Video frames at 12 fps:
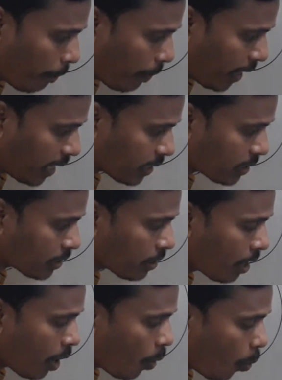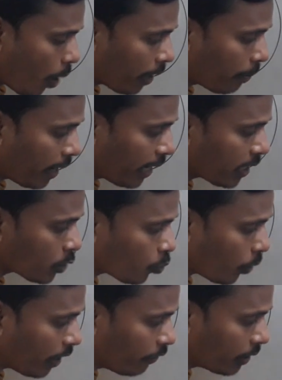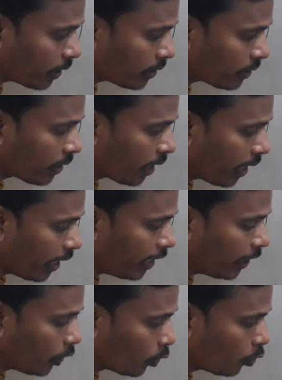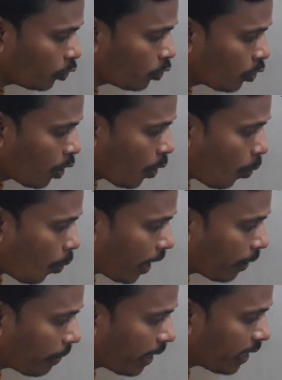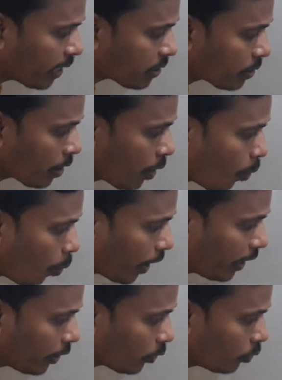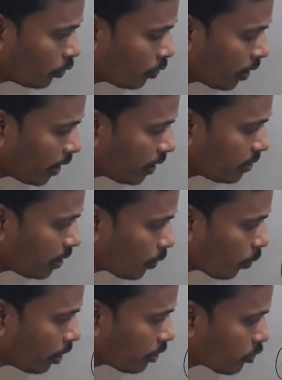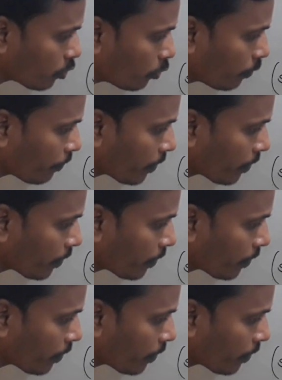plus y minus y1 into y minus y2 is equals to